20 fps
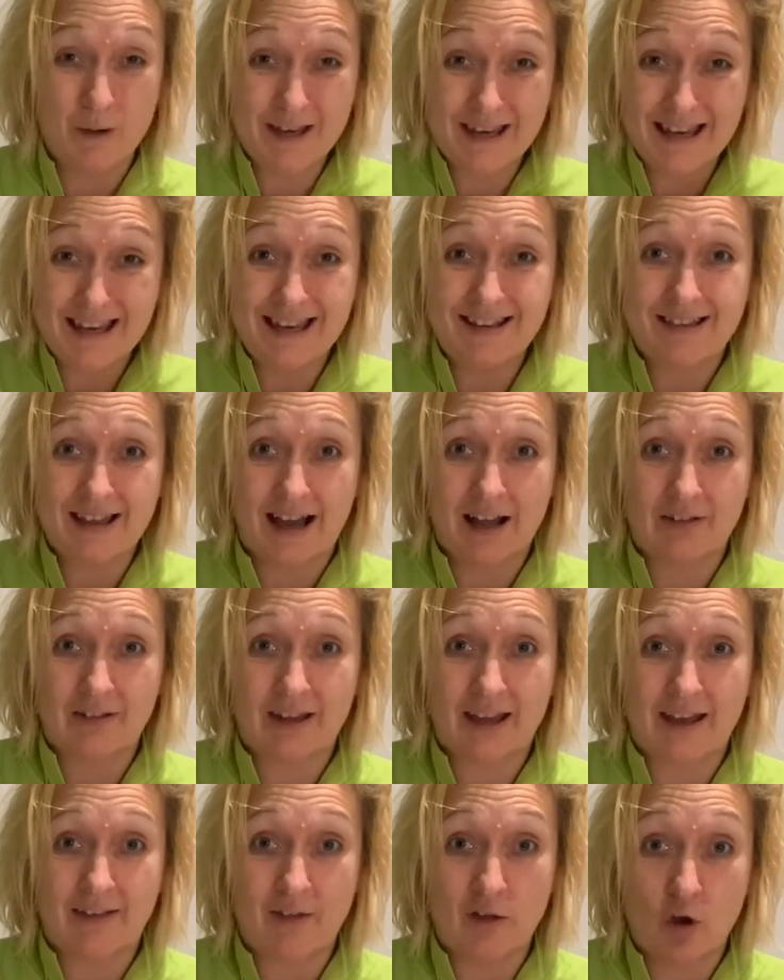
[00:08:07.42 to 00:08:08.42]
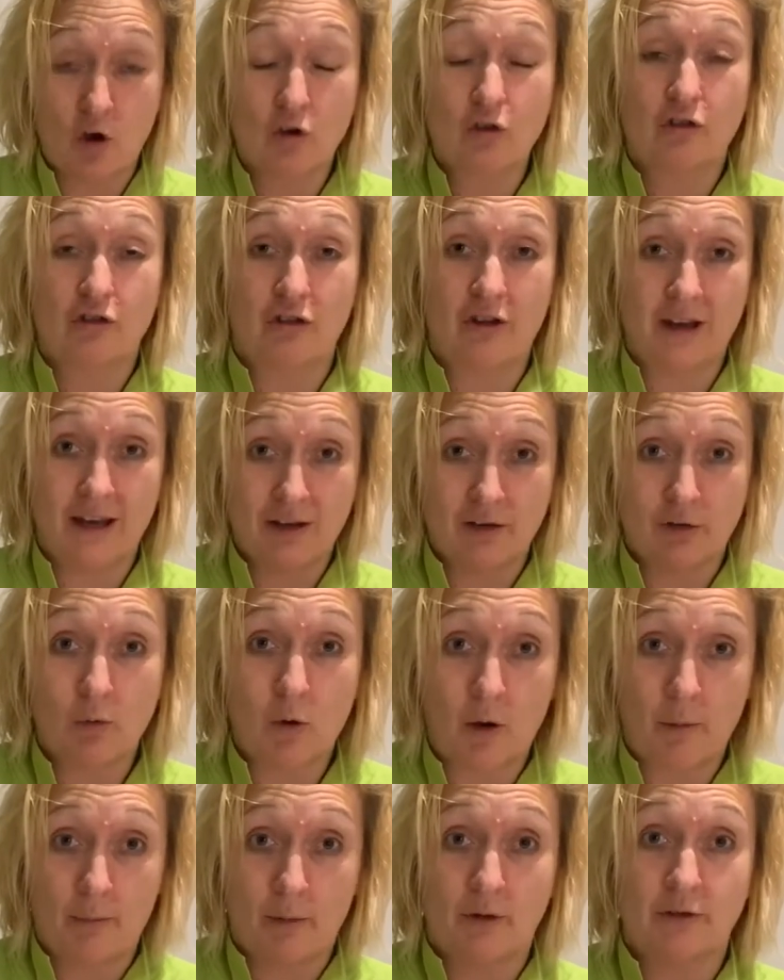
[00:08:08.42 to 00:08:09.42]
need that to get the oxygen into our
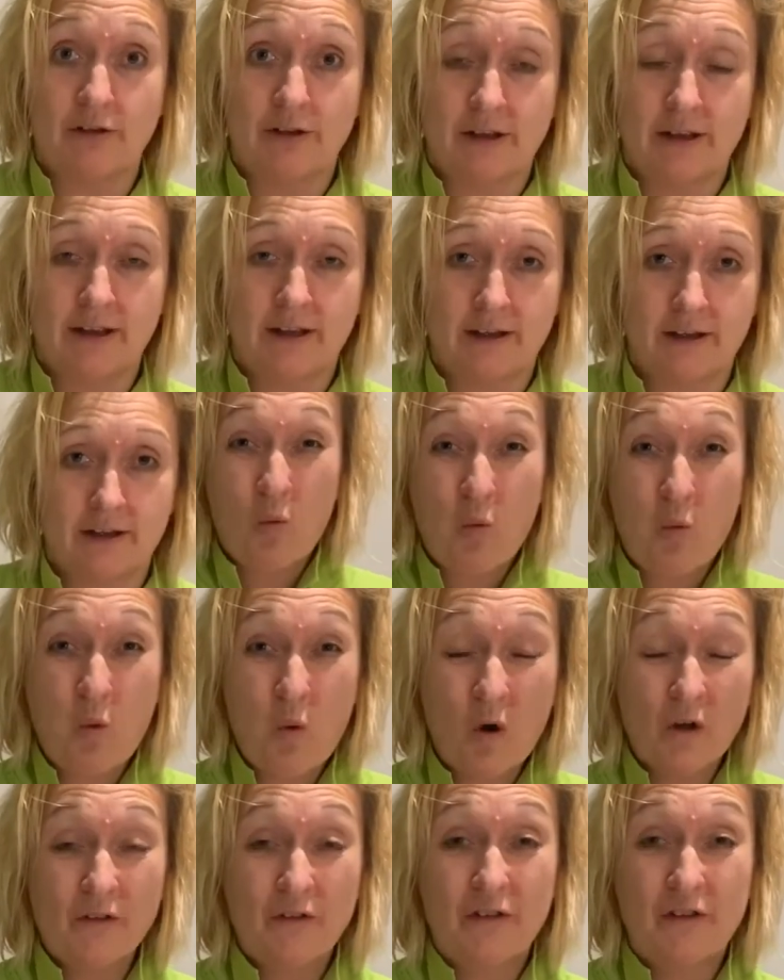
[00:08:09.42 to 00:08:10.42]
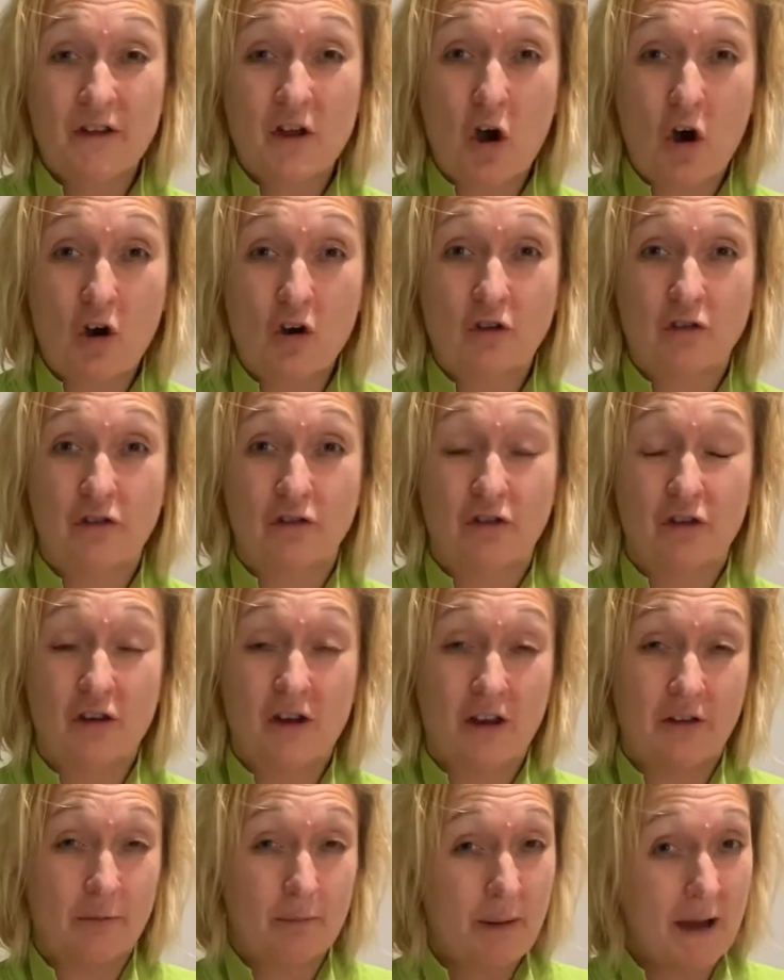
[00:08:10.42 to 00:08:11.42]
body. Once the oxygen
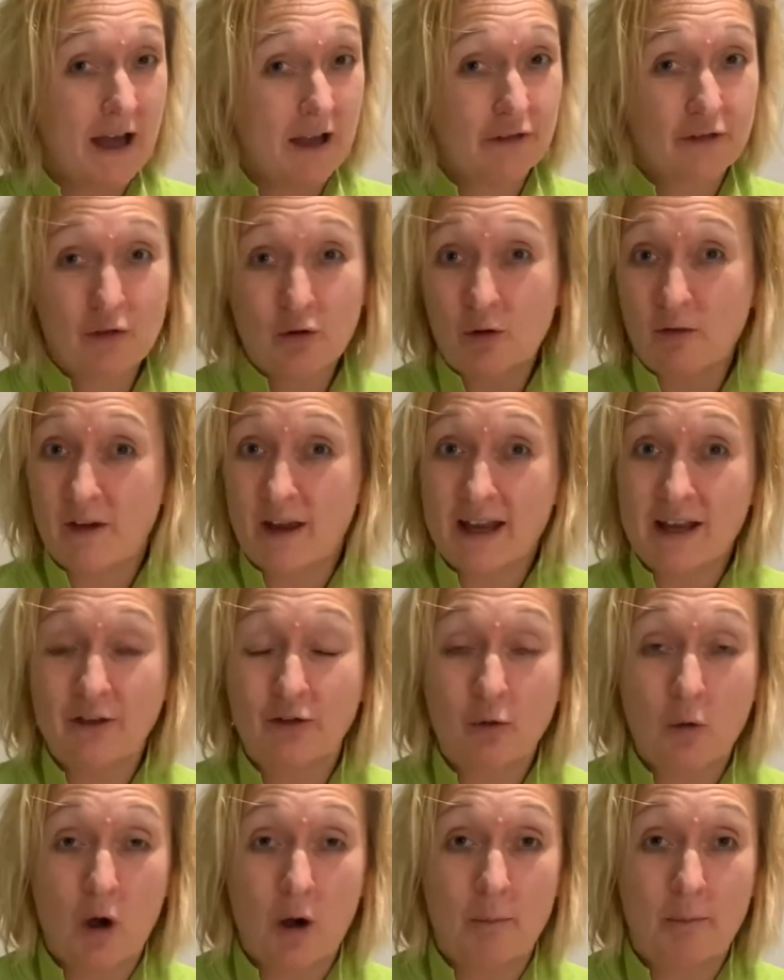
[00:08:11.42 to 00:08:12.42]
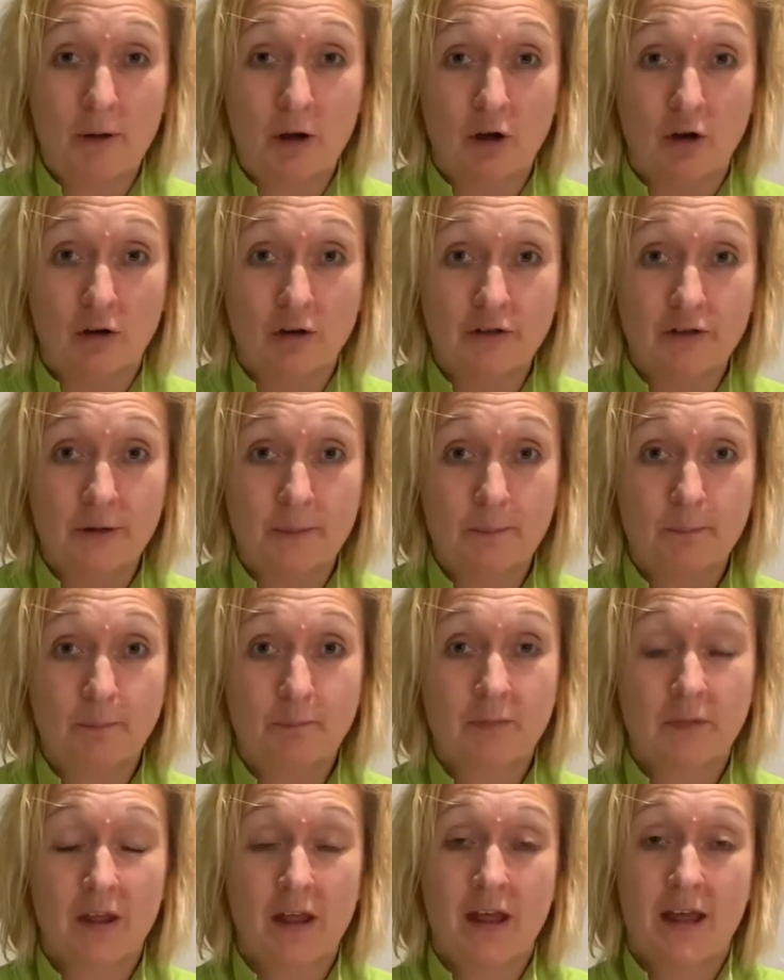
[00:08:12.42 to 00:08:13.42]
has passed over into our blood,
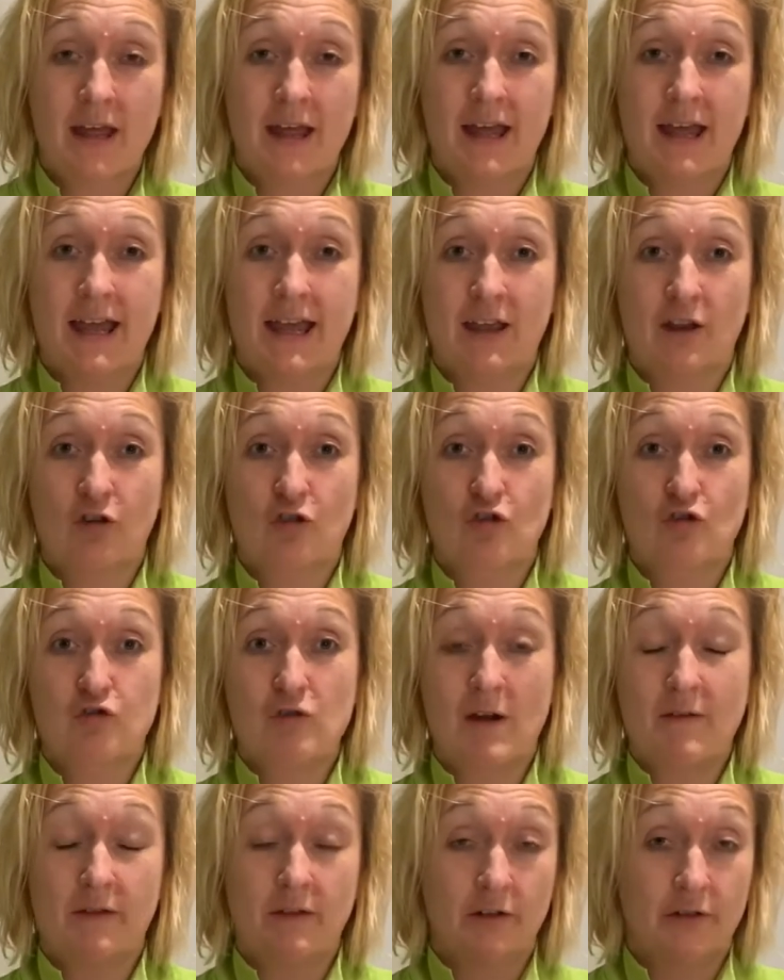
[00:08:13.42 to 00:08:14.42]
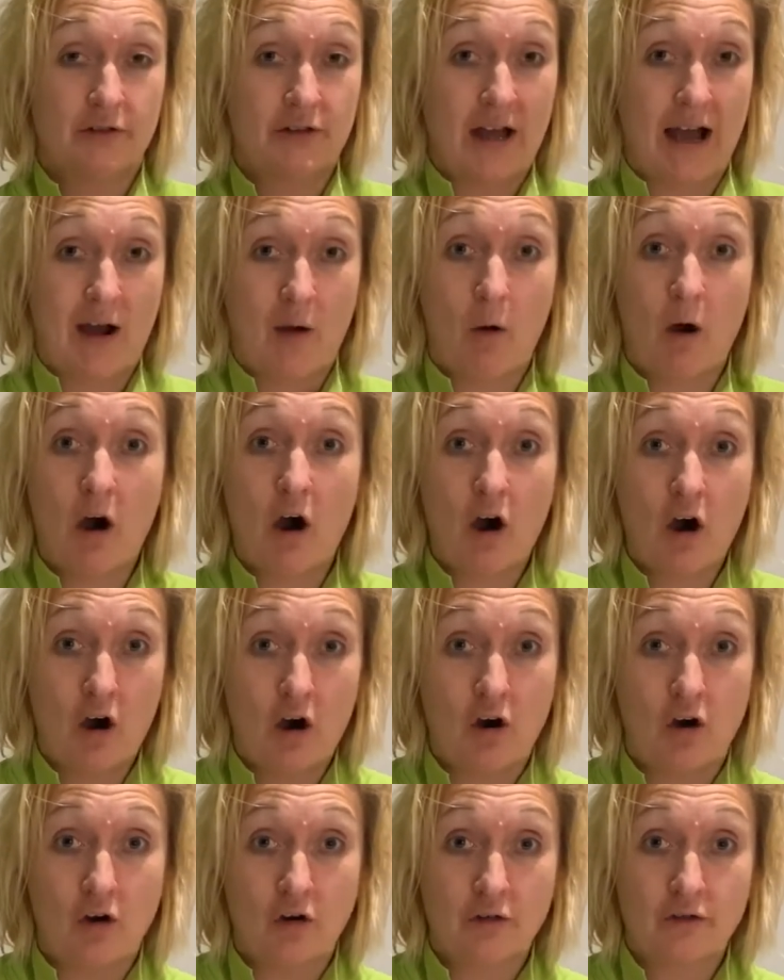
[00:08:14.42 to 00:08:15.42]
it travels to our
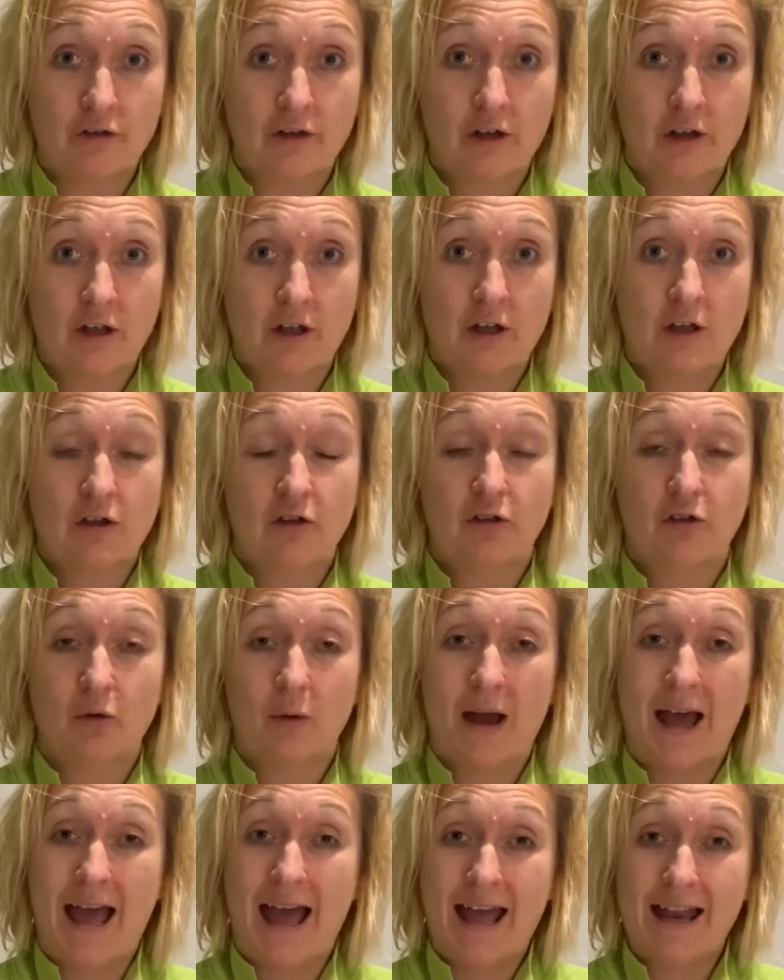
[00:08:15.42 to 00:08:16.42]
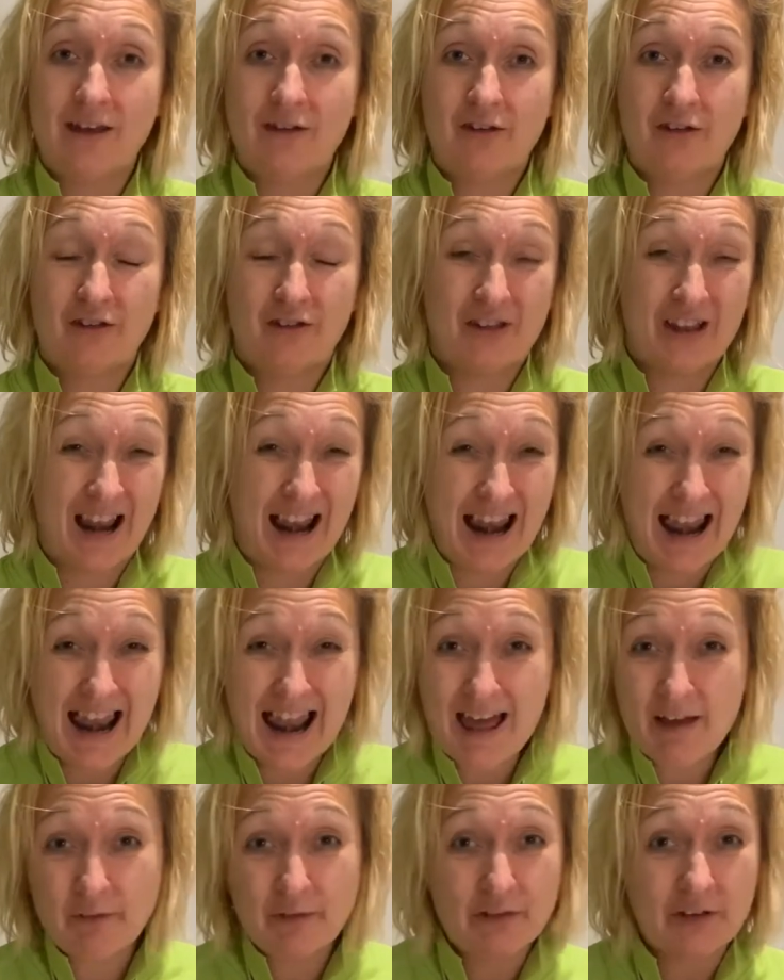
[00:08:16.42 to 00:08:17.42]
heart. So it enters the
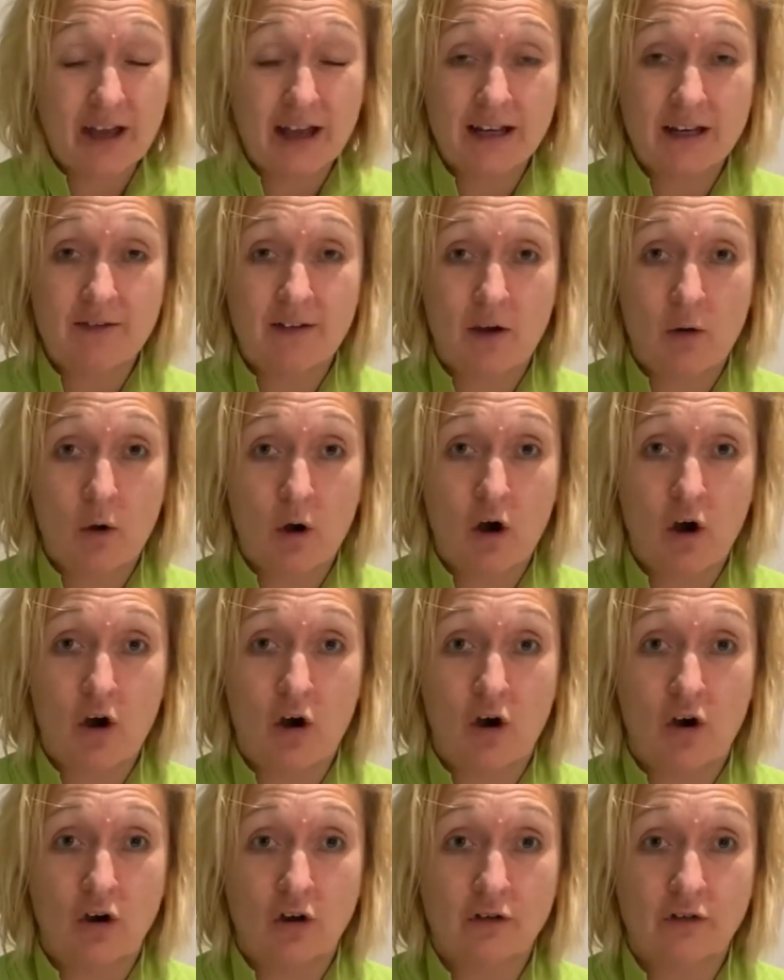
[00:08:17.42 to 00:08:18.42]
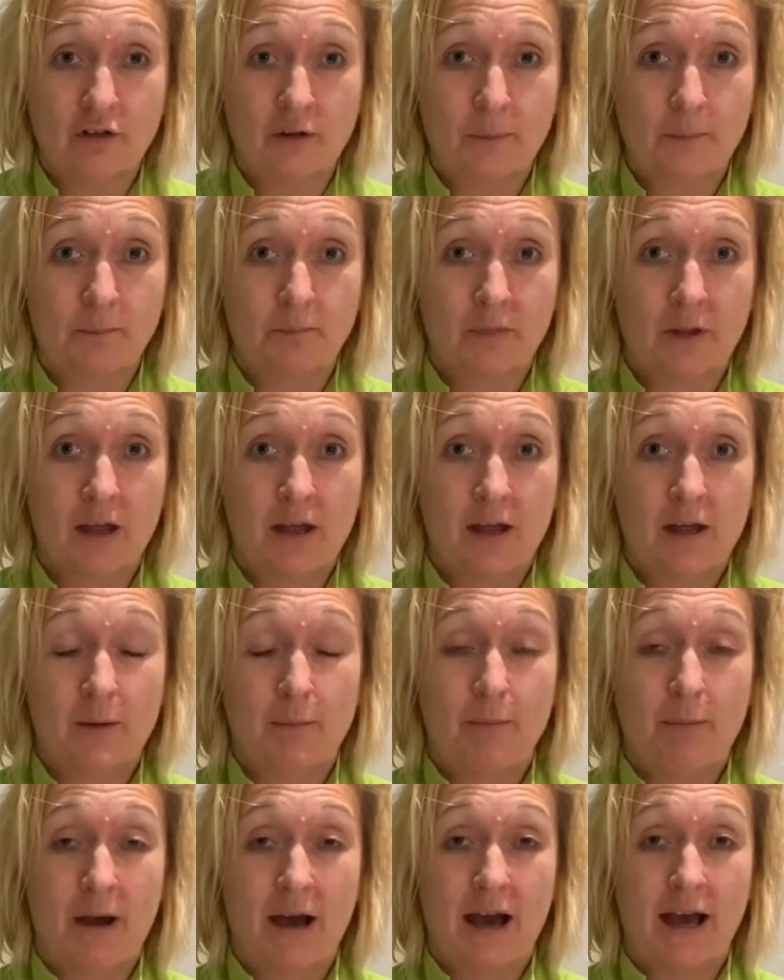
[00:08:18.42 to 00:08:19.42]
left side of our heart
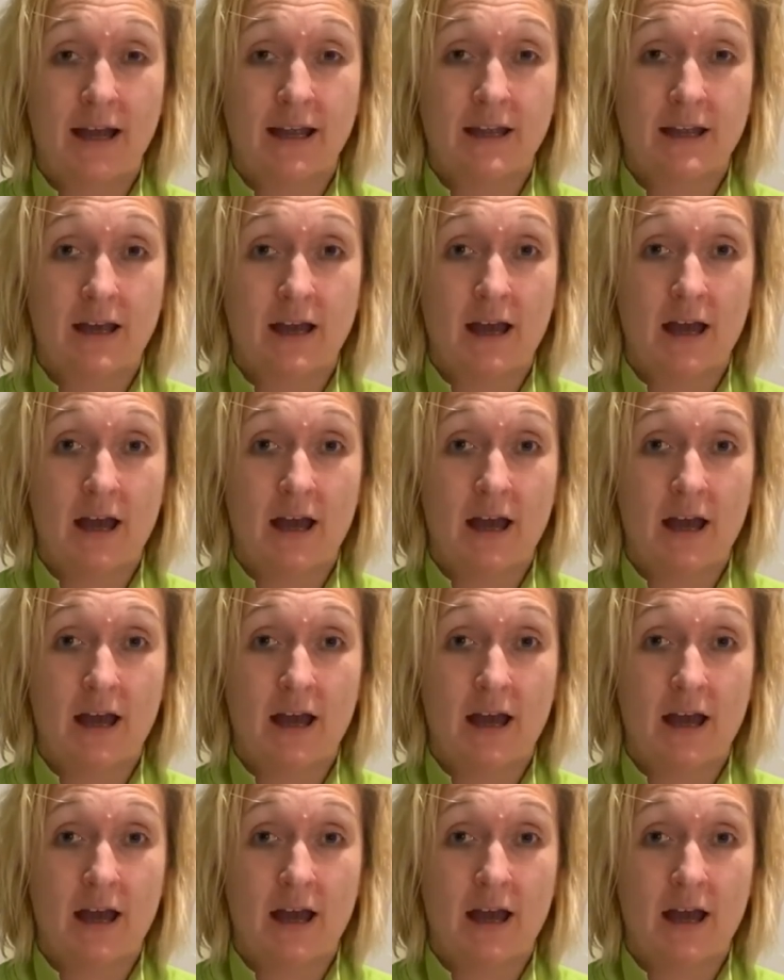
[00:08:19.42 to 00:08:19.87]
by